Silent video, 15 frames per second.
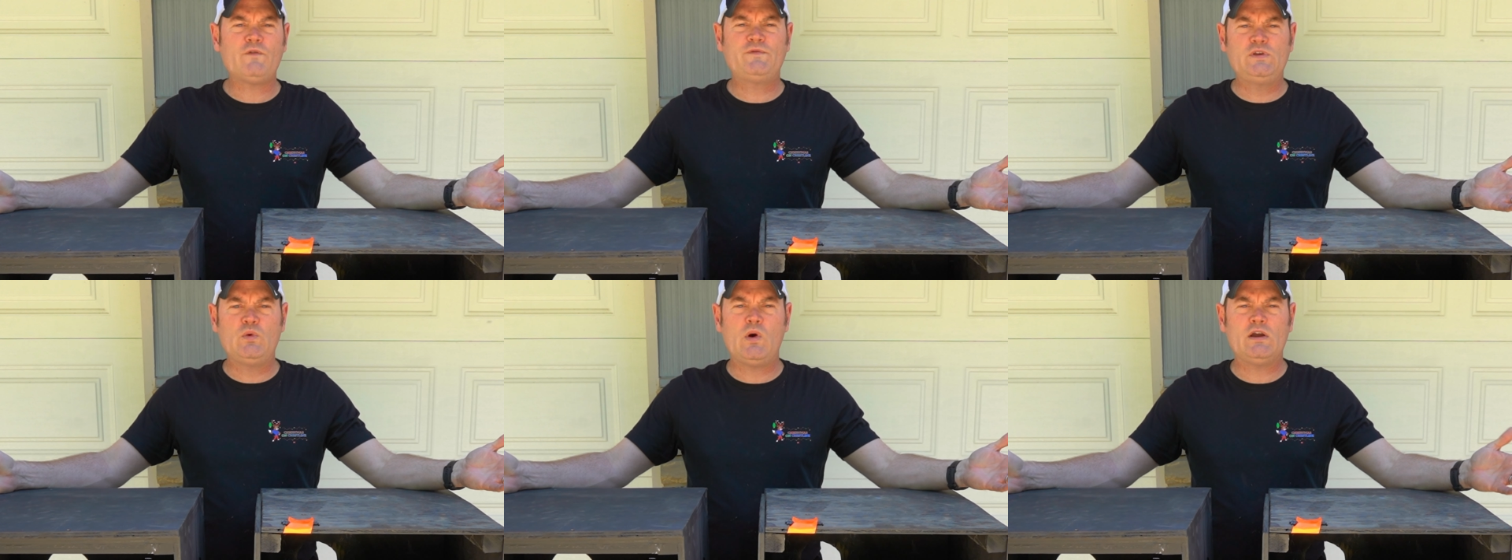
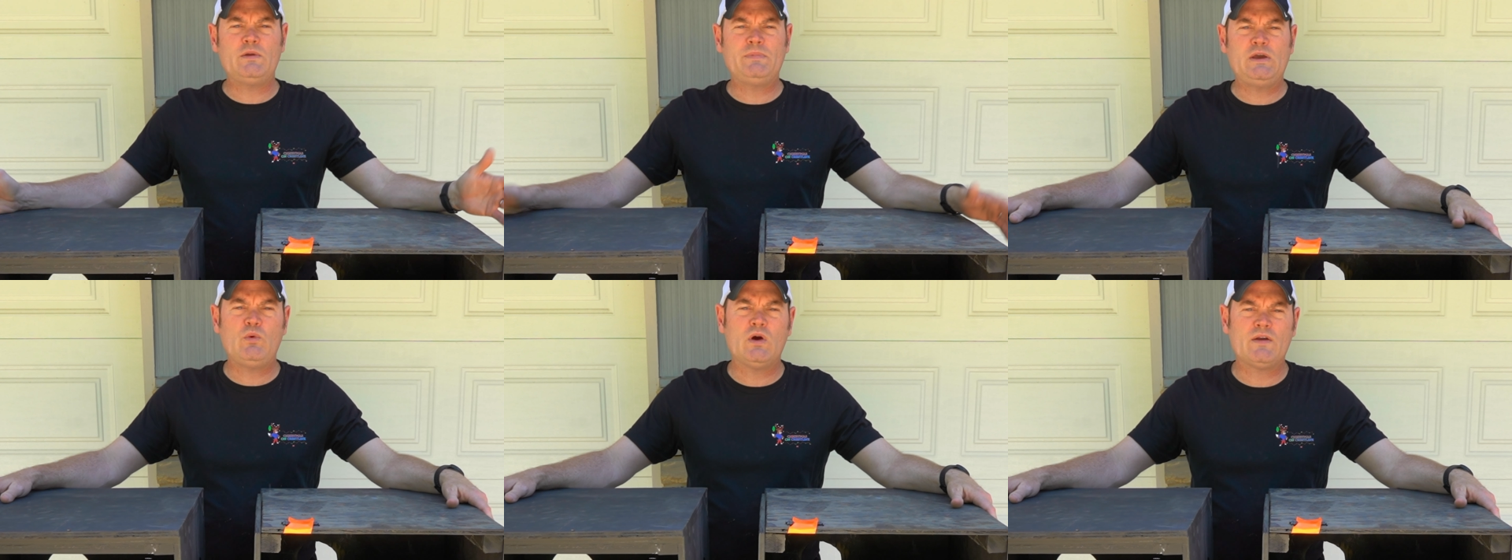if you want to
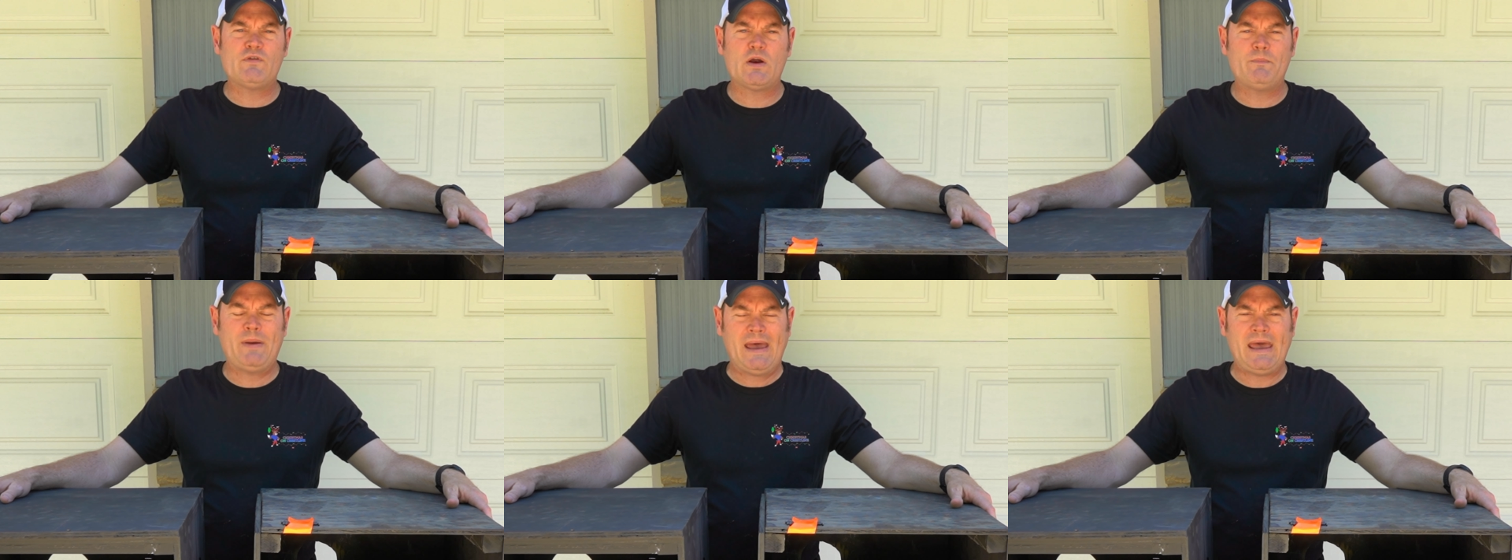be one of
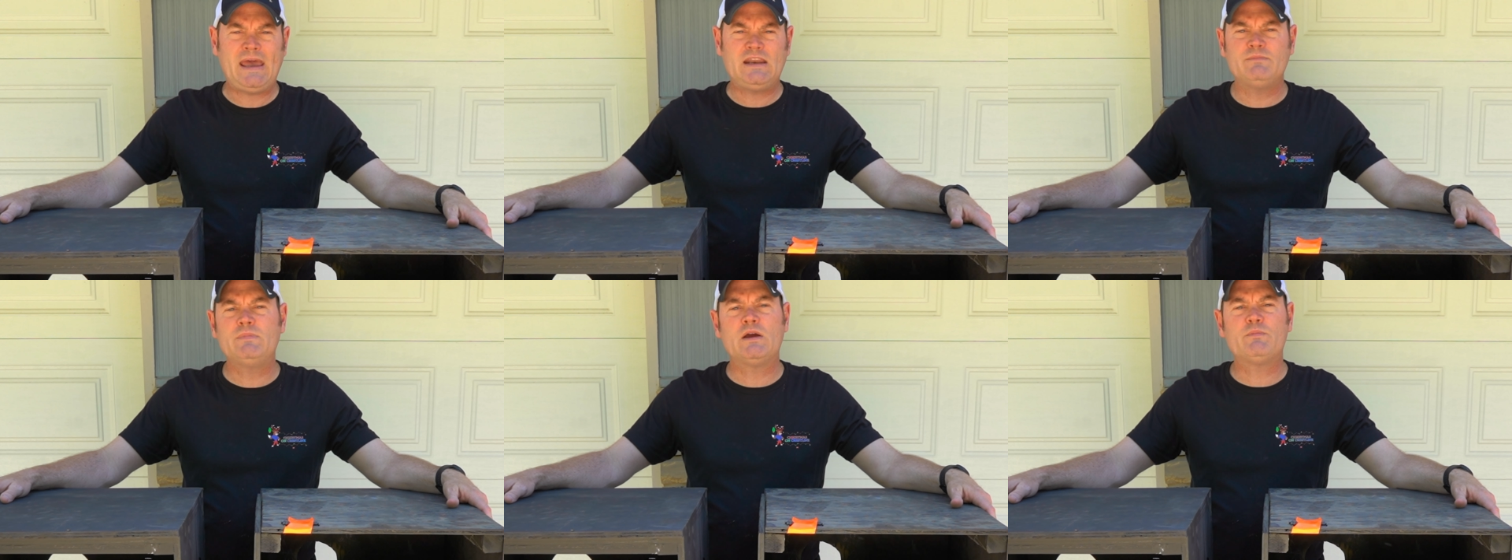our
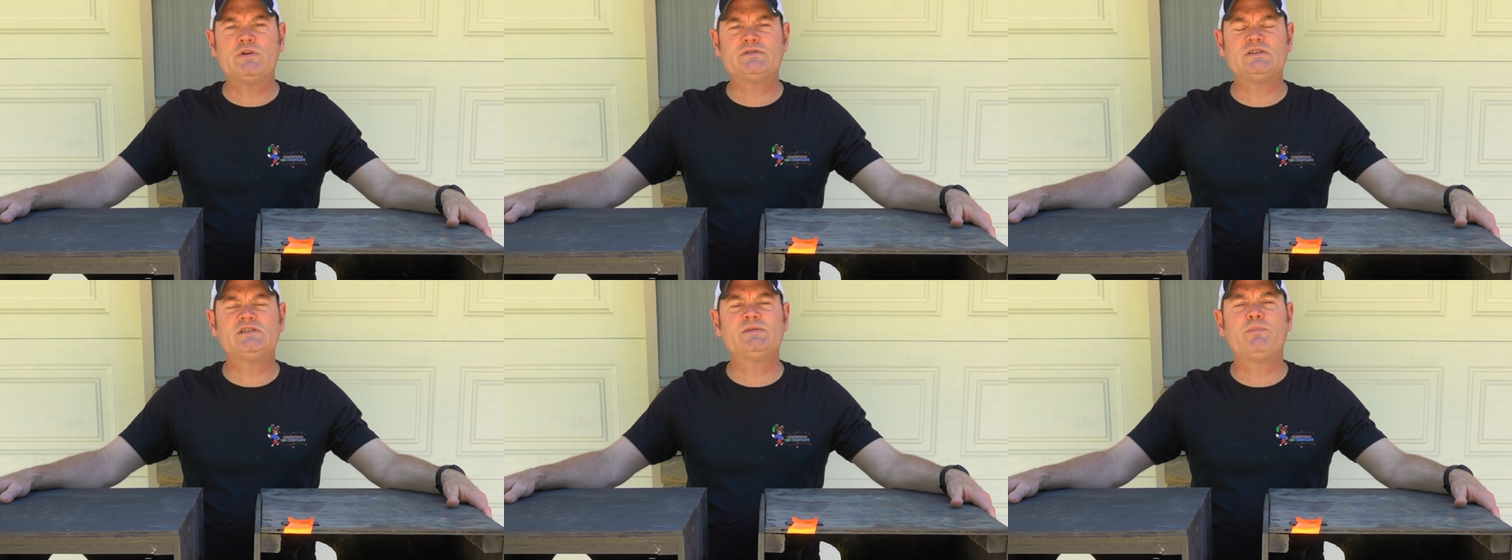paid
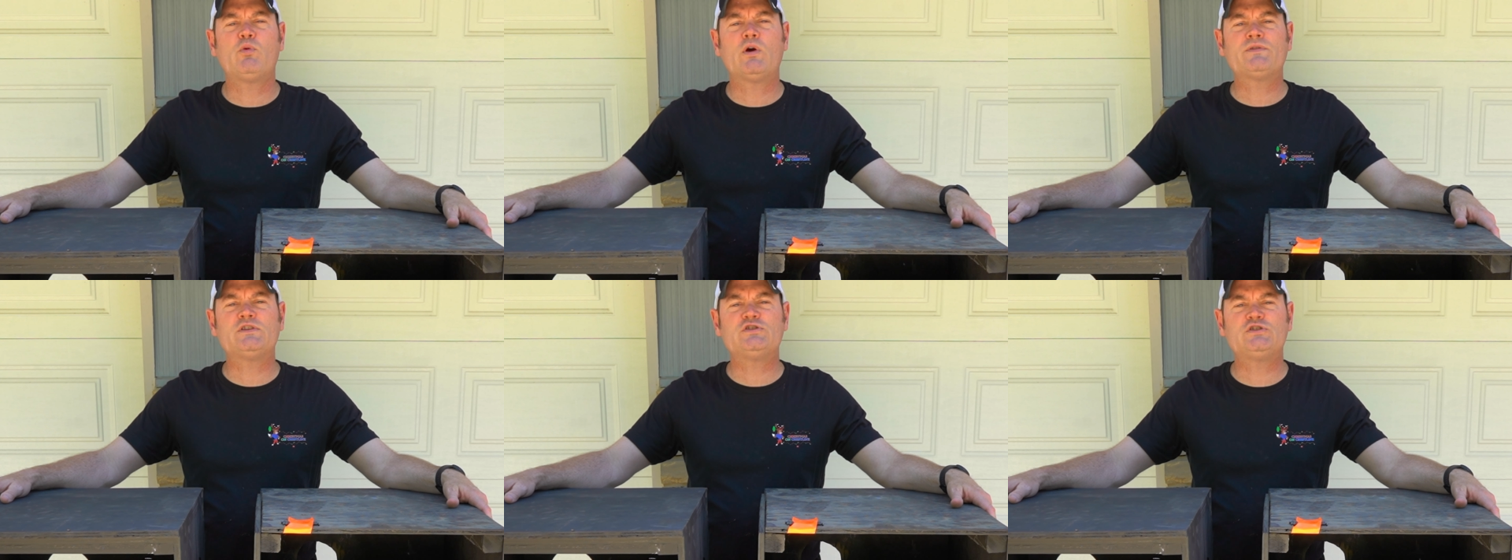members and
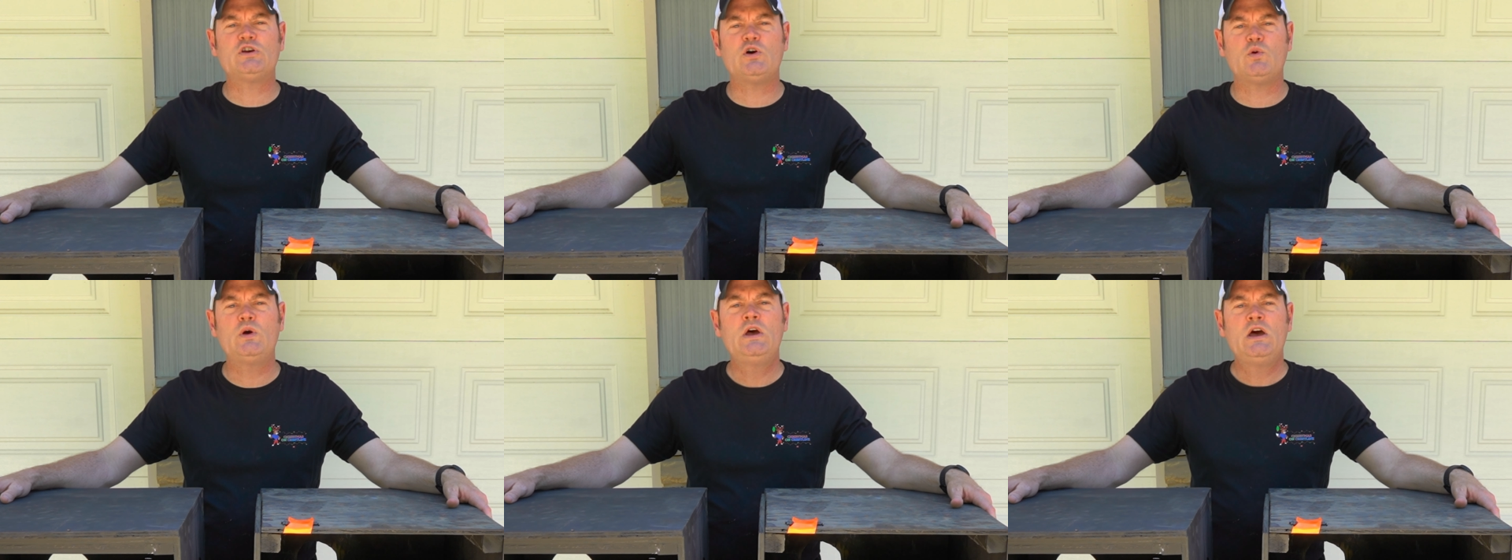support the
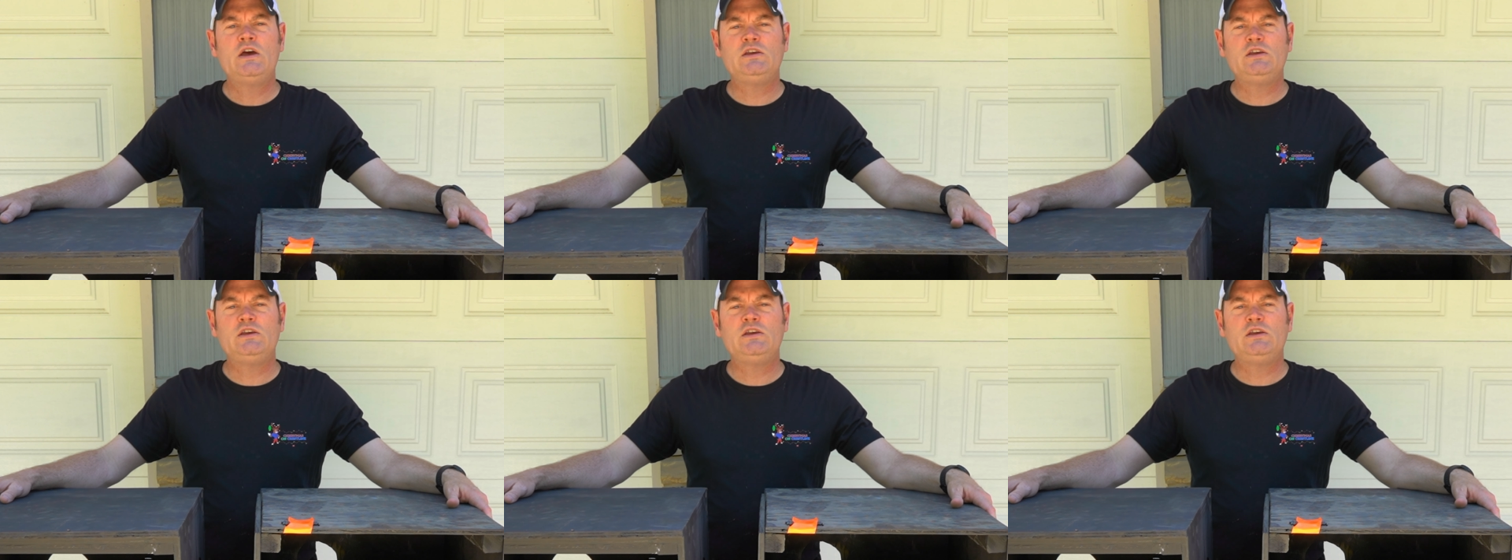show,